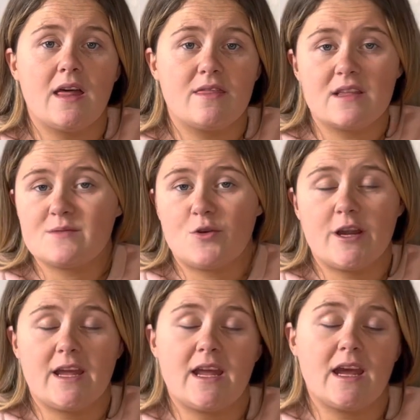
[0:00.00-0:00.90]
that's
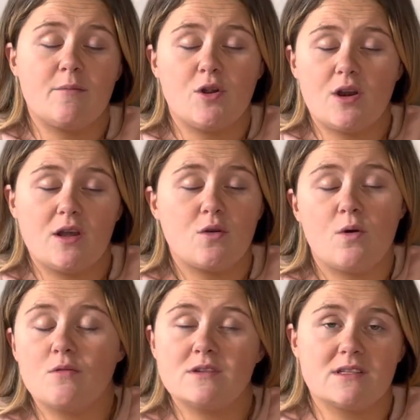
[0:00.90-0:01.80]
pretty and put a little
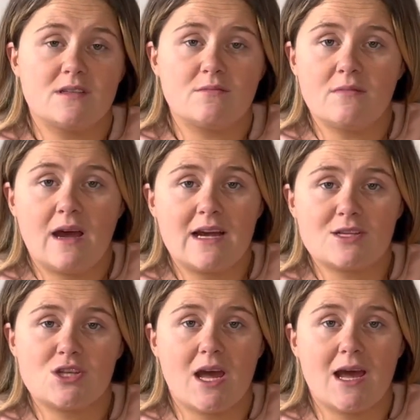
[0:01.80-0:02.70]
quote and some
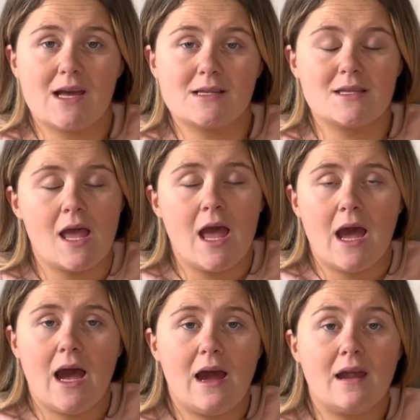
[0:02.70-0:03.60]
hashtags.
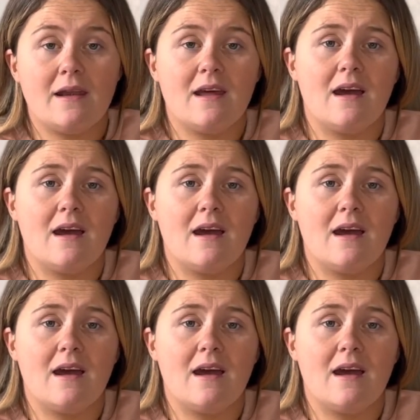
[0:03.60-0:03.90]
And